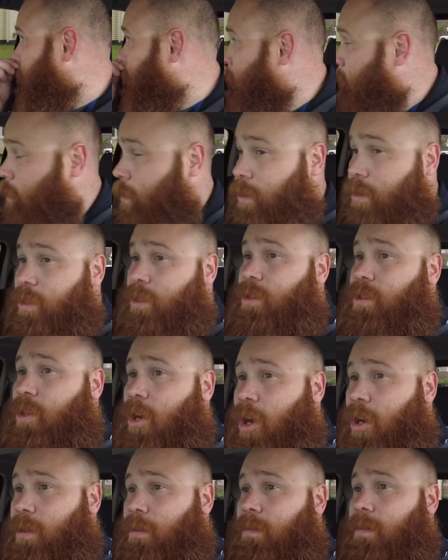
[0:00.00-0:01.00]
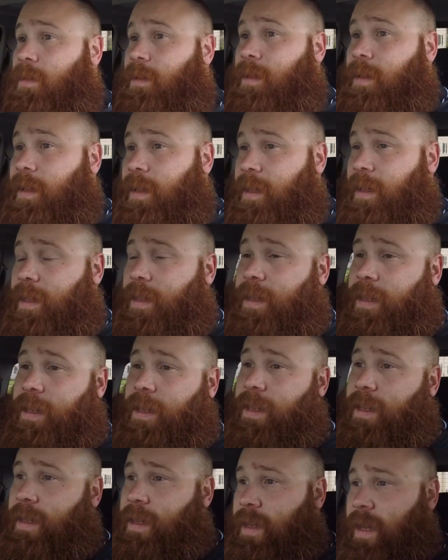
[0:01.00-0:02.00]
once you start
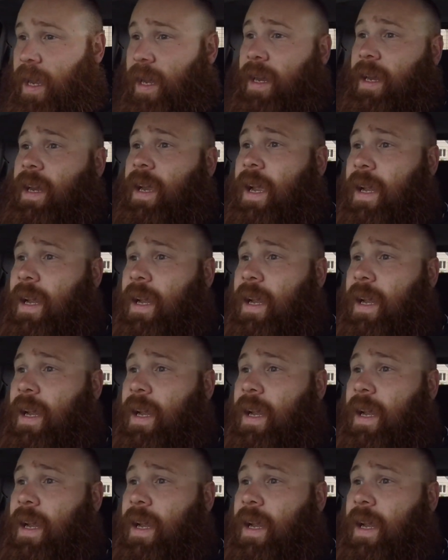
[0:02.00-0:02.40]
getting